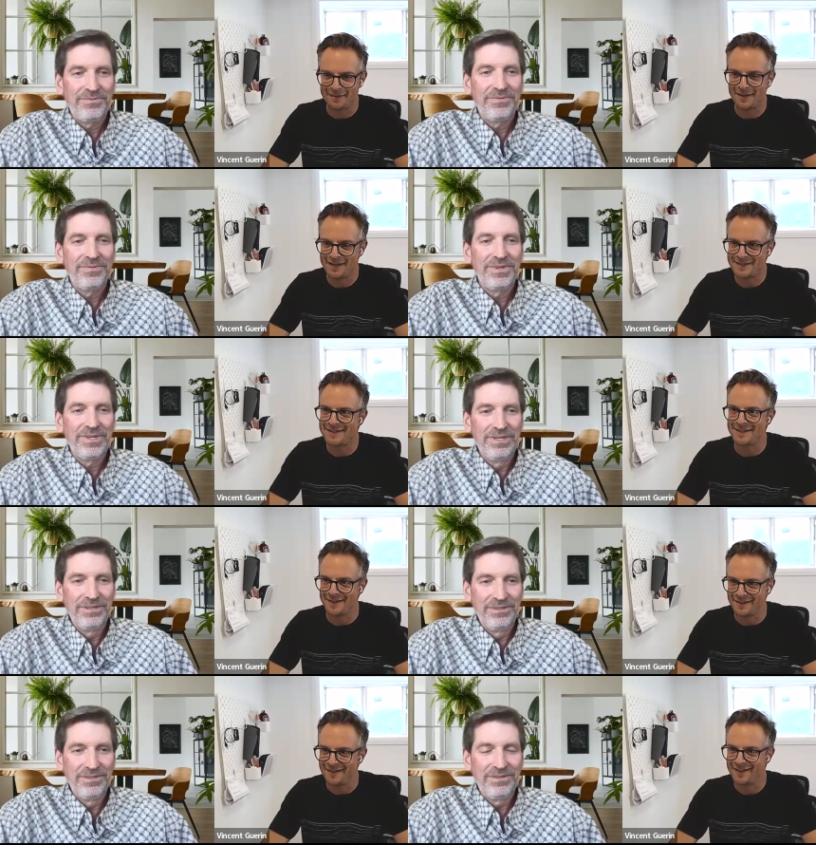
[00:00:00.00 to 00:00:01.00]
Speaker 1: let let's
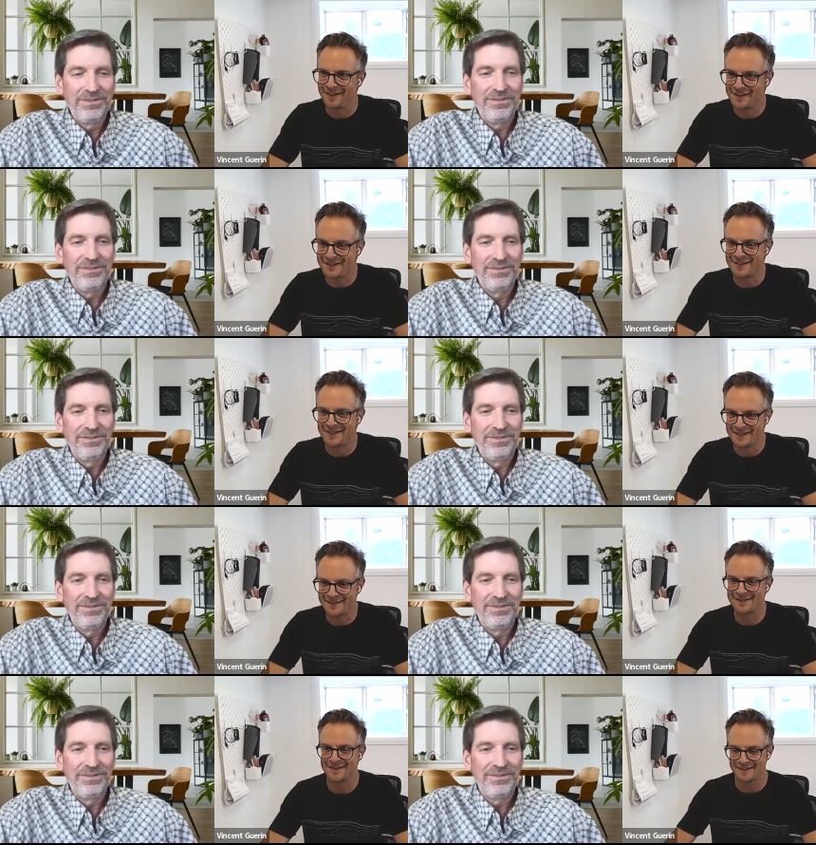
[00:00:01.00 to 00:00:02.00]
see let's see
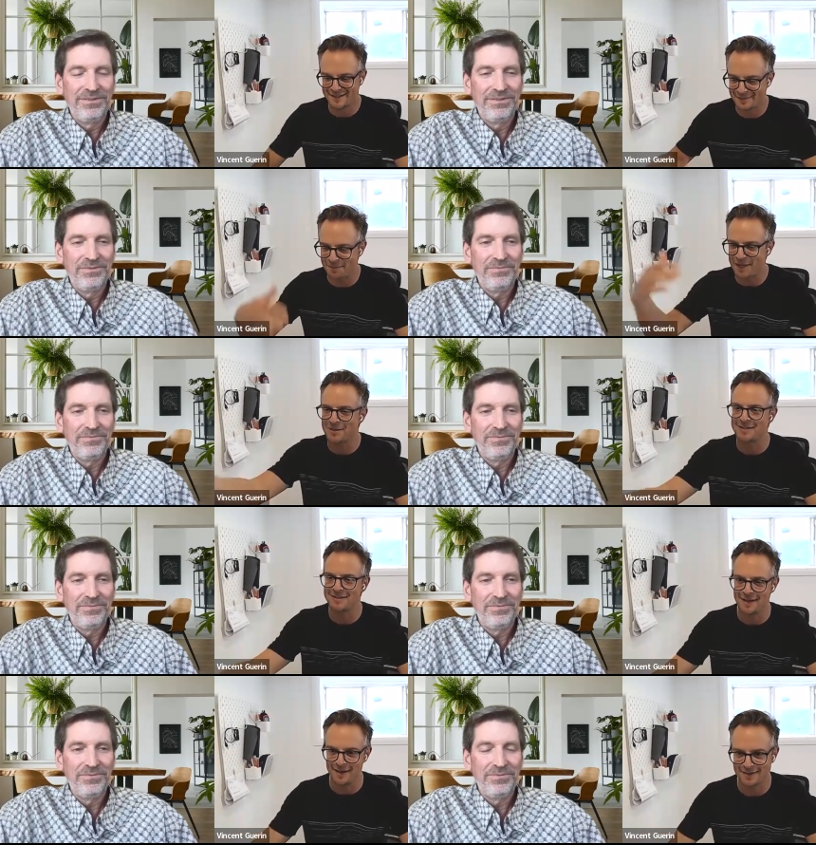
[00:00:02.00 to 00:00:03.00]
let's let's speak
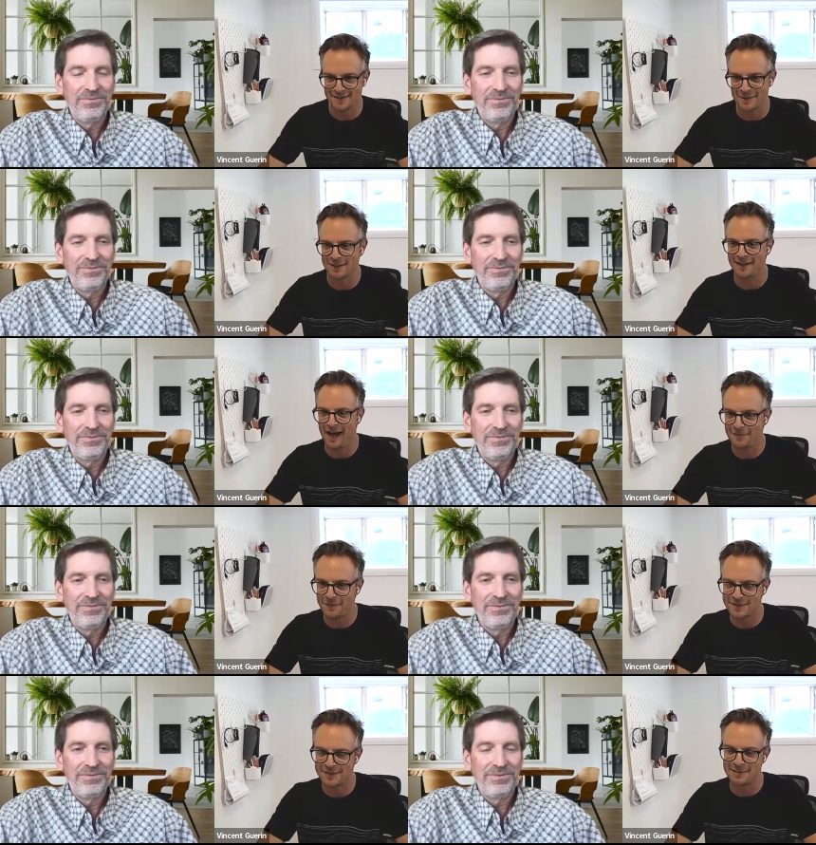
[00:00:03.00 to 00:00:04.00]
with sales see what they
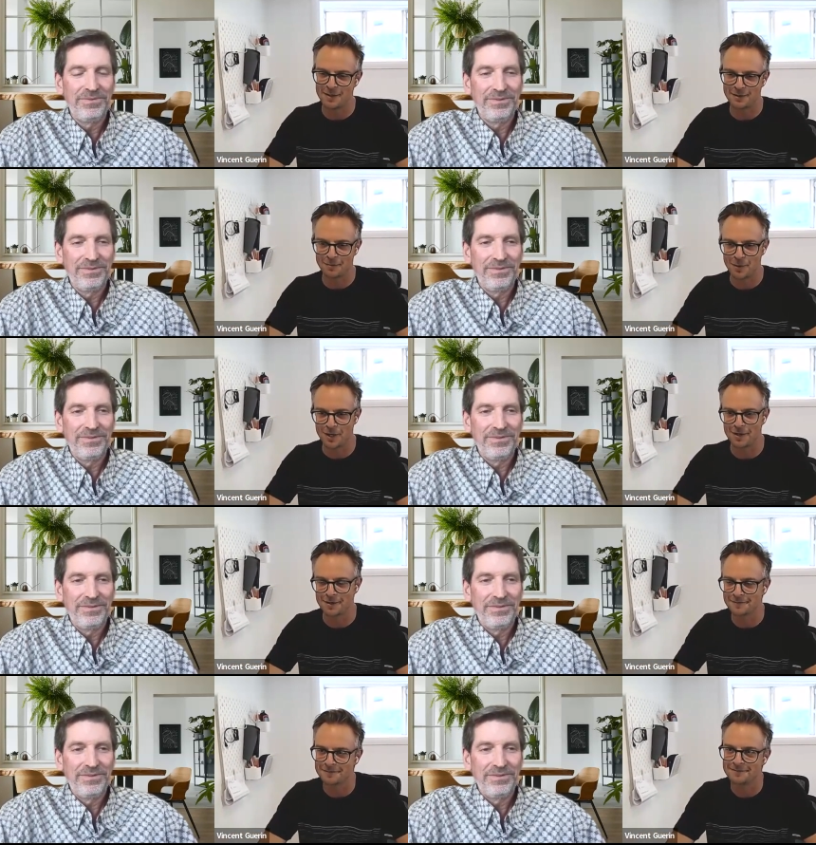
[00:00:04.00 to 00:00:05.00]
have to say about their
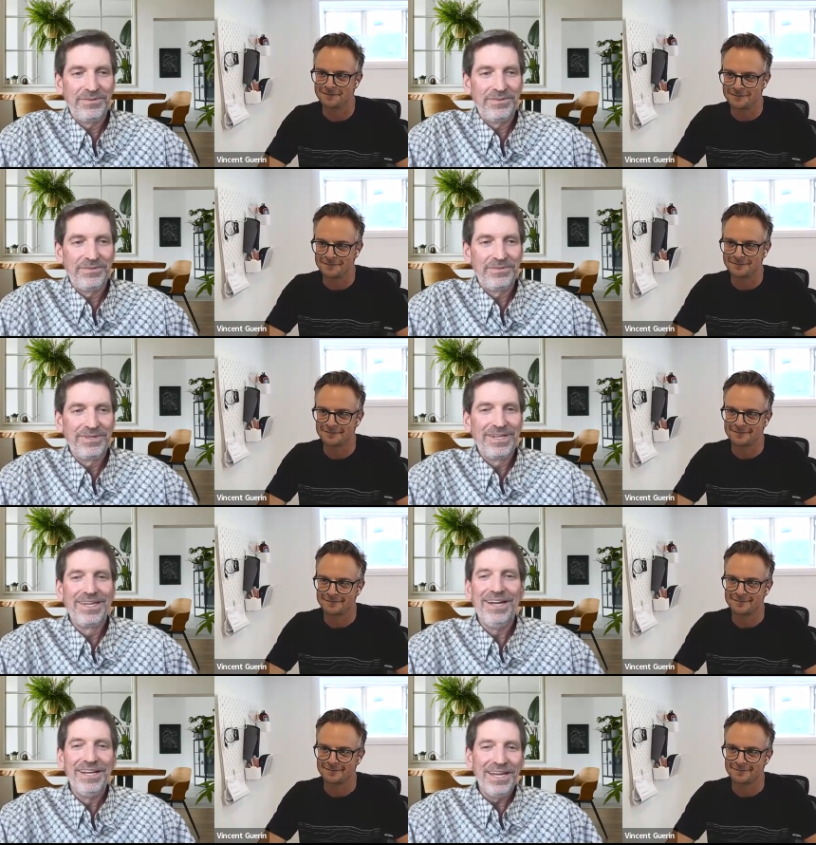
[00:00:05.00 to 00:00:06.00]
product
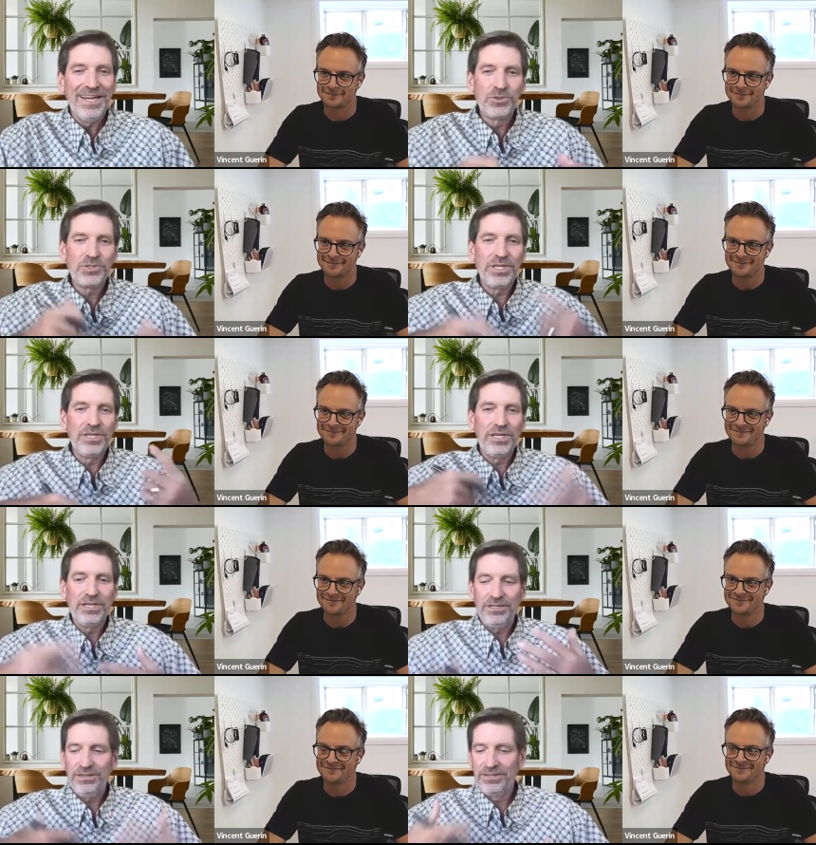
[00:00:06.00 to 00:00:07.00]
Speaker 2: yeah interesting
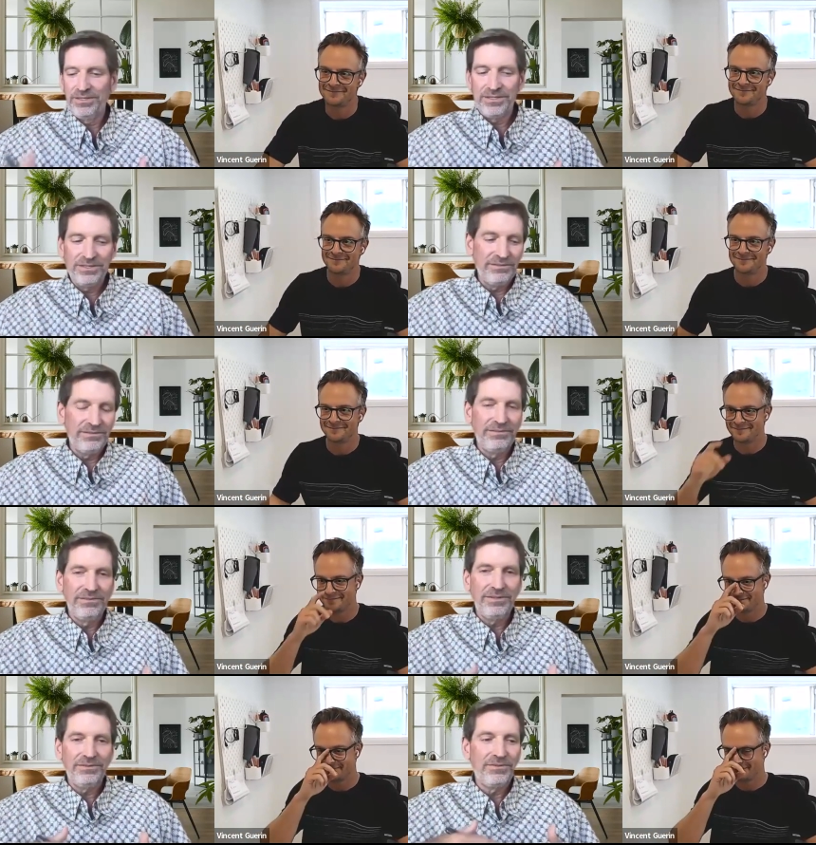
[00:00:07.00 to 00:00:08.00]
the the
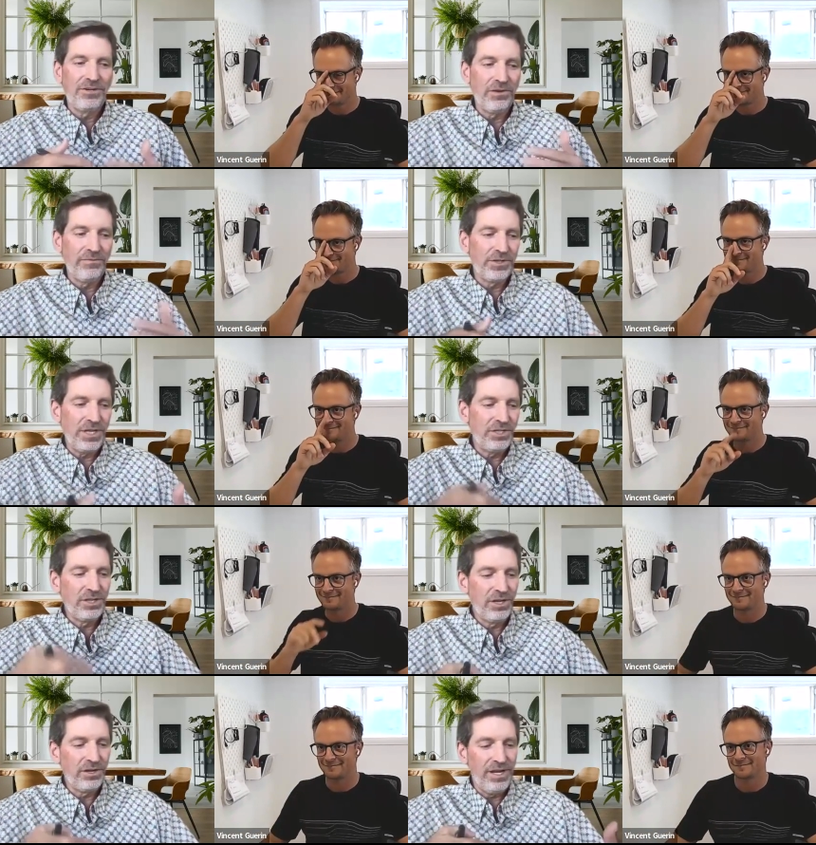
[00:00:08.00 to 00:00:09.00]
the
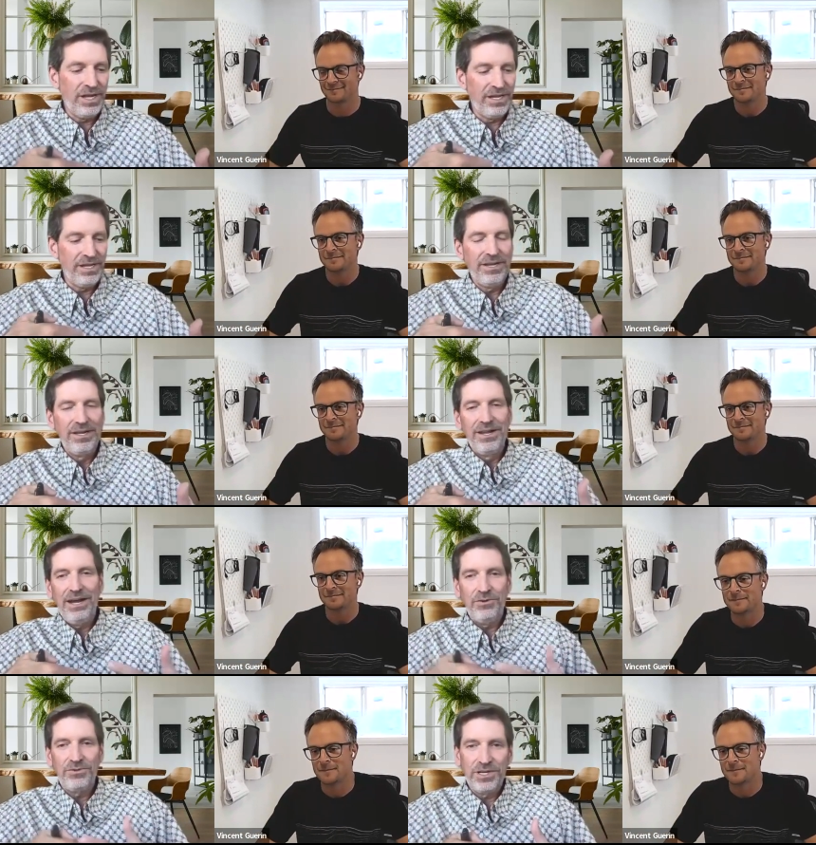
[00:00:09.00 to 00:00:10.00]
conversation there and
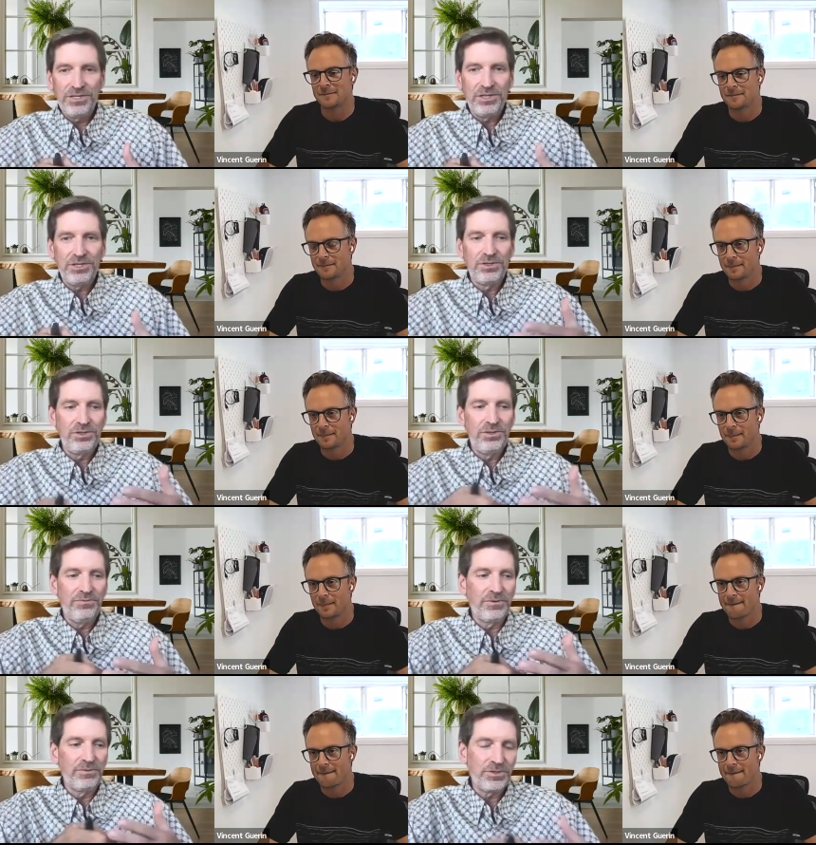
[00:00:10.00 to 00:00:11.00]
how it transitioned to the
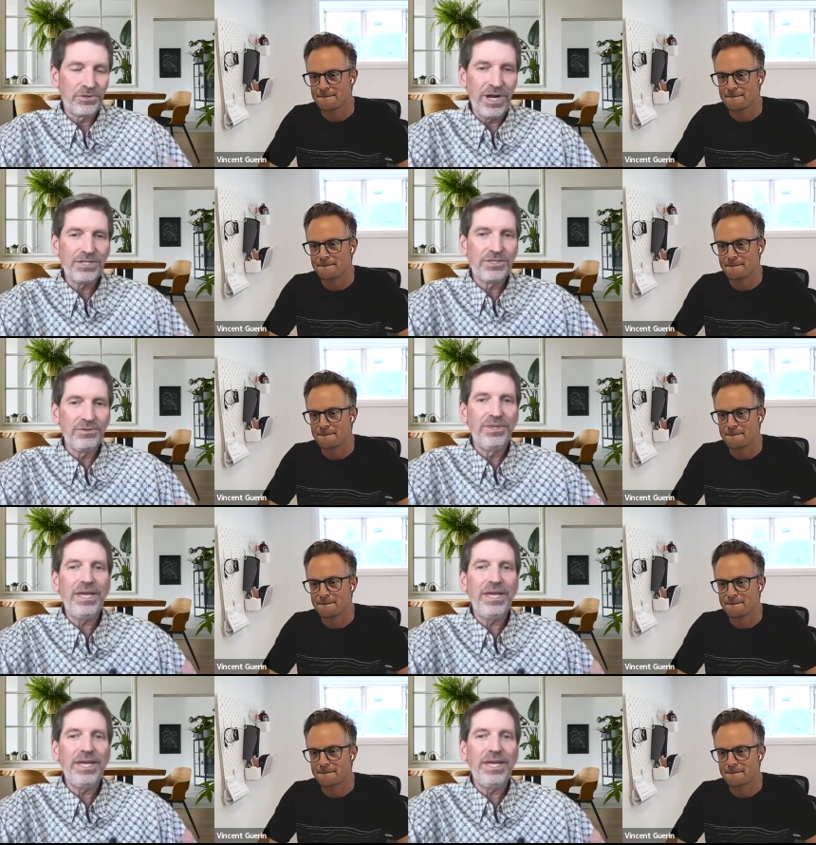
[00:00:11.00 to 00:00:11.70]
from the trust to